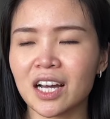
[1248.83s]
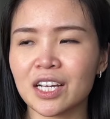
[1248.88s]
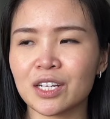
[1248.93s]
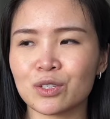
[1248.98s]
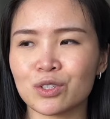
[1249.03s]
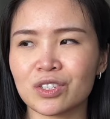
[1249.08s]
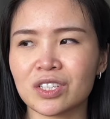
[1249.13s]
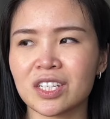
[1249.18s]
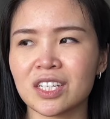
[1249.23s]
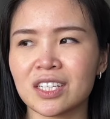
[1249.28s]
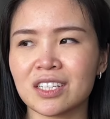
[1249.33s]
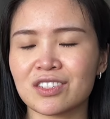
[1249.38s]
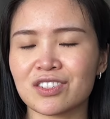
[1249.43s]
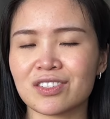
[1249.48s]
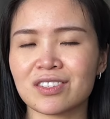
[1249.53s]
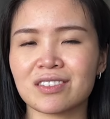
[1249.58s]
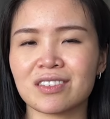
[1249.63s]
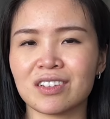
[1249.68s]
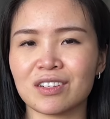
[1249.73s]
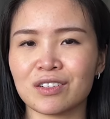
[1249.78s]
I usually
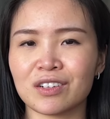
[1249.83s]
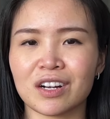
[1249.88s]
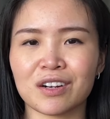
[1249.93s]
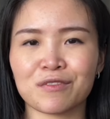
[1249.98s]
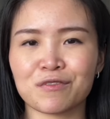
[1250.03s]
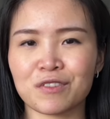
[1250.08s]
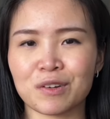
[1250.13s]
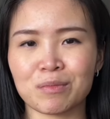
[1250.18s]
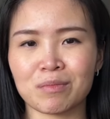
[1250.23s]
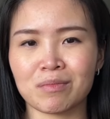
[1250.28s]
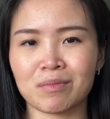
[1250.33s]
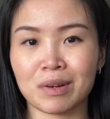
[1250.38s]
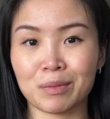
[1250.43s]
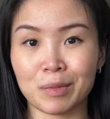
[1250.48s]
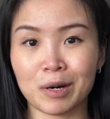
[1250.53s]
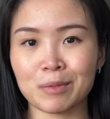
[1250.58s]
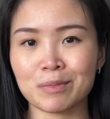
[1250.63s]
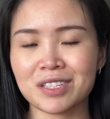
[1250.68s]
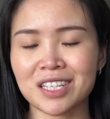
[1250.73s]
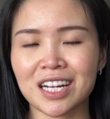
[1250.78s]
just steal yarn from my
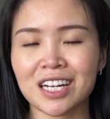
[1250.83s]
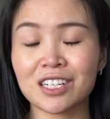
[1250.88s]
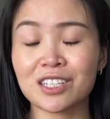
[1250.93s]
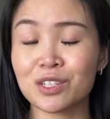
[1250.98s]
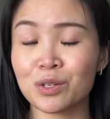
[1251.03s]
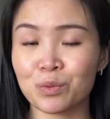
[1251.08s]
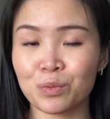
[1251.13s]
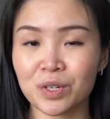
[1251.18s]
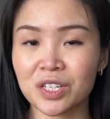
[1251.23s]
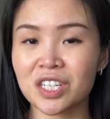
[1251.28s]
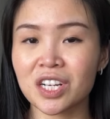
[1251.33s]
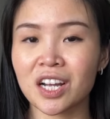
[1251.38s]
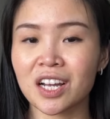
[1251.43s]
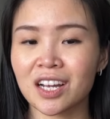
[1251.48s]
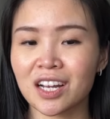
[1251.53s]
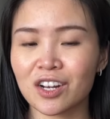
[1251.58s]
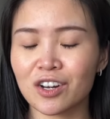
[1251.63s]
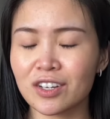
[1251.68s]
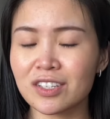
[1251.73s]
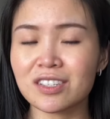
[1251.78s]
mom's stash, which
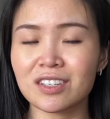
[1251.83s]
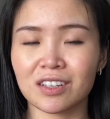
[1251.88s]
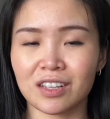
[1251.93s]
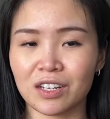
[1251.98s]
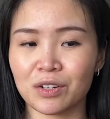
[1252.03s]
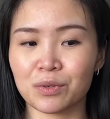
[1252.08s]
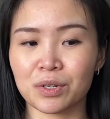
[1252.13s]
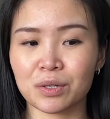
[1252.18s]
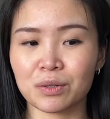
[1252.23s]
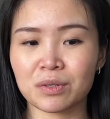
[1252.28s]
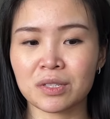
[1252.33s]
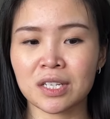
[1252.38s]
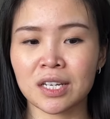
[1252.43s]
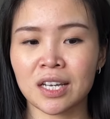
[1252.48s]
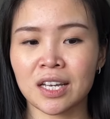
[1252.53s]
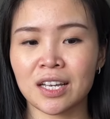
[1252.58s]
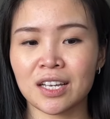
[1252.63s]
constantly grows.